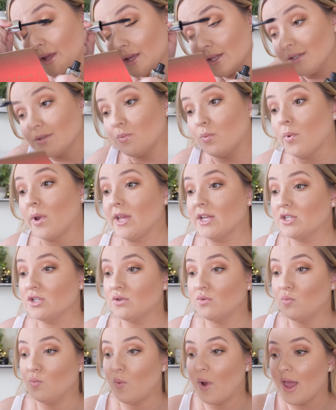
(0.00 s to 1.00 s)
it's way
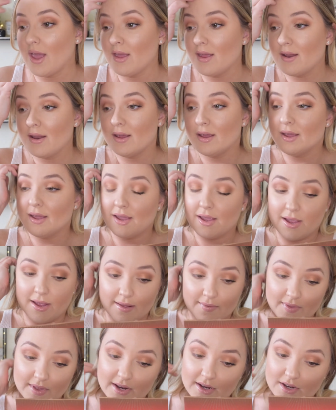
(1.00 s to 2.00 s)
too wet
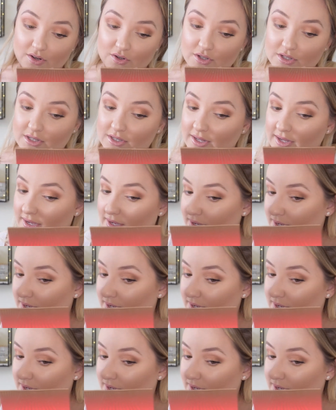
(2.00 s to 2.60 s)
and then you just like